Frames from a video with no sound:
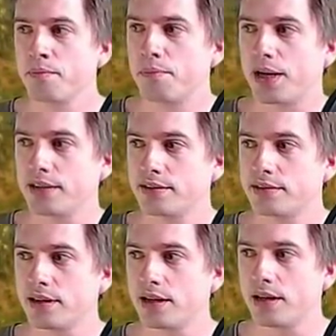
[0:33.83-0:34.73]
but
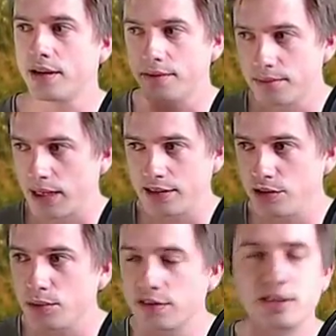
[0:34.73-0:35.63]
uh, as
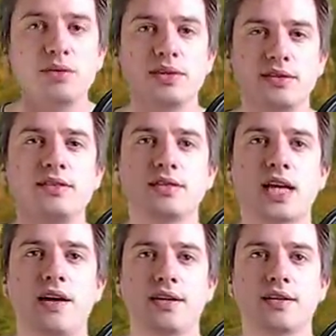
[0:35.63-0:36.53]
you will see with this
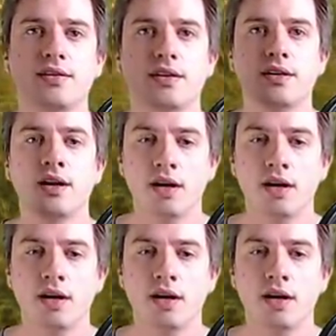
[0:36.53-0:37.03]
character,